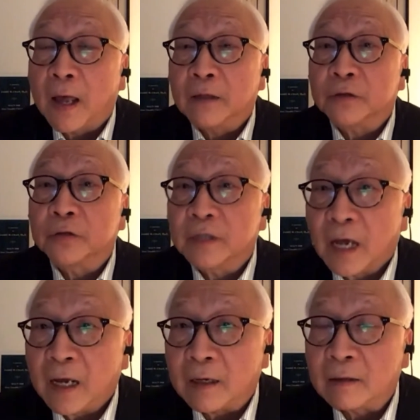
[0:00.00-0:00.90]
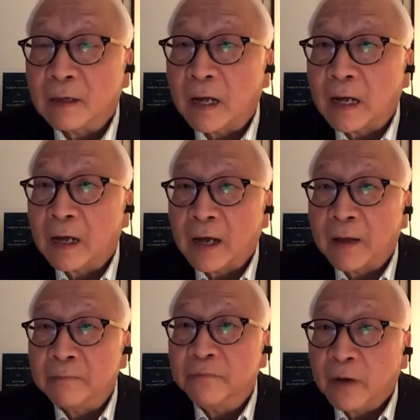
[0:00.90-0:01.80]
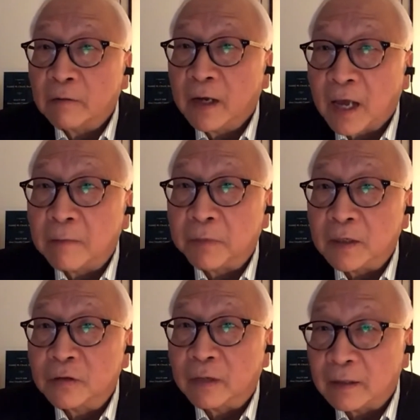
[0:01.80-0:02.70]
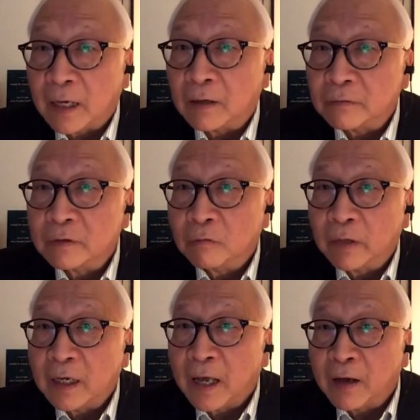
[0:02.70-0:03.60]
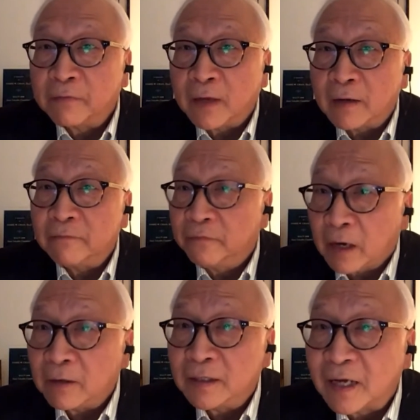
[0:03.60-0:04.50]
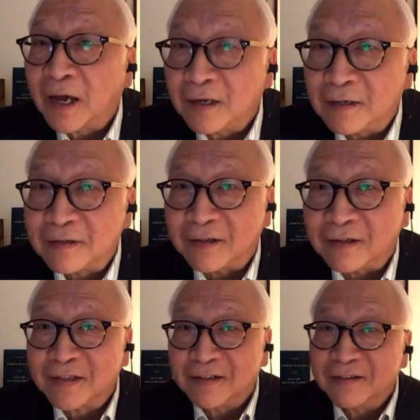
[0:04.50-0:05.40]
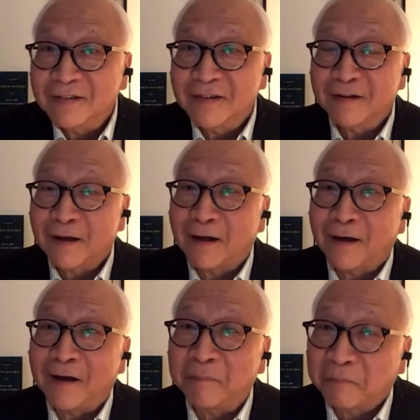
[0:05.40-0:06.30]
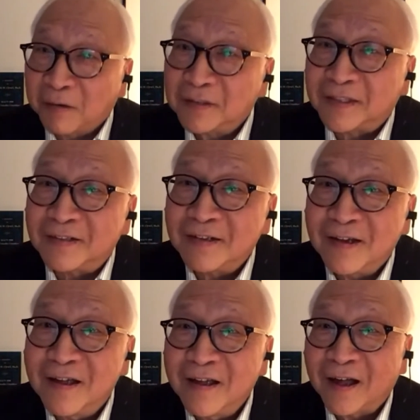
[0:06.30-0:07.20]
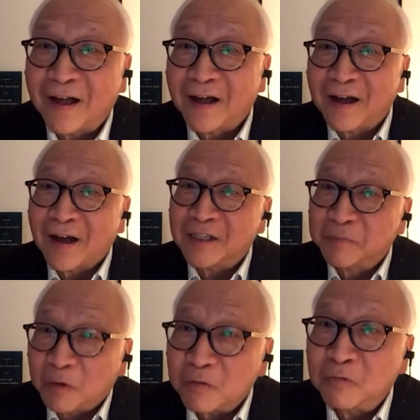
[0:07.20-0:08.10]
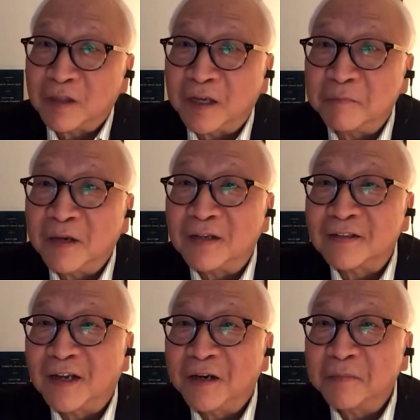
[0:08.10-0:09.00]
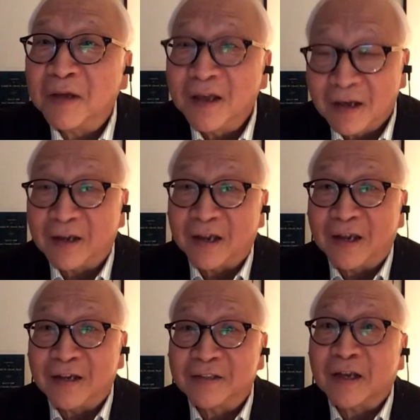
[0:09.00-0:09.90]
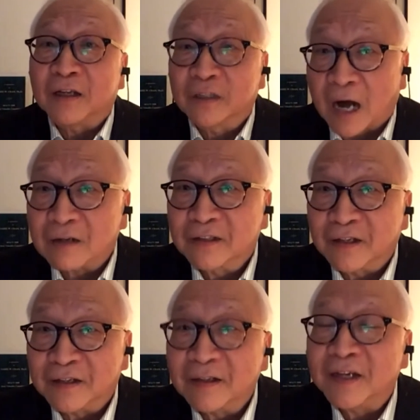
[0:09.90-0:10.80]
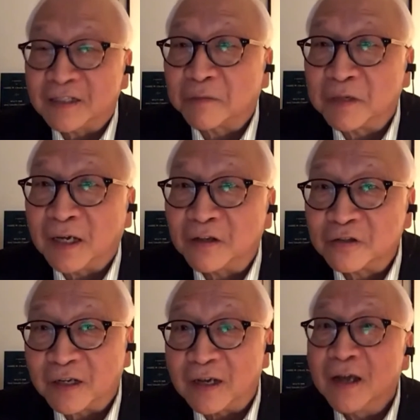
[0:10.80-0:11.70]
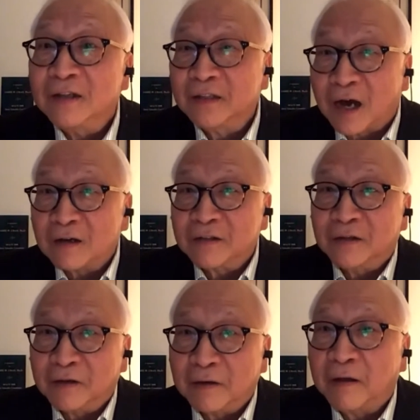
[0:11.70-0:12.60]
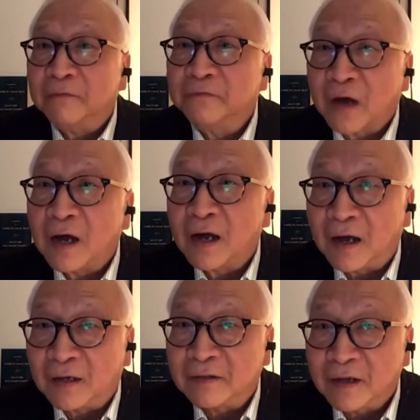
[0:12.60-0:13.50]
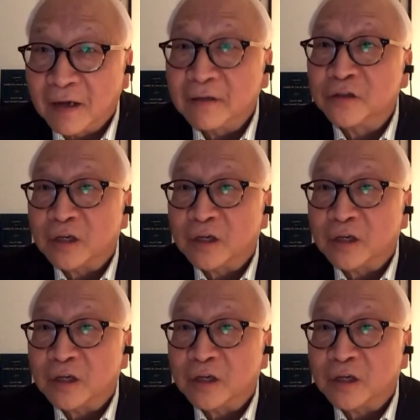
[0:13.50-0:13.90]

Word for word: and today, uh, I'm very happy to announce we have a very talented uh, person. Uh, I spoke with him. His name is Dr. He has a PhD. Dr. Vahan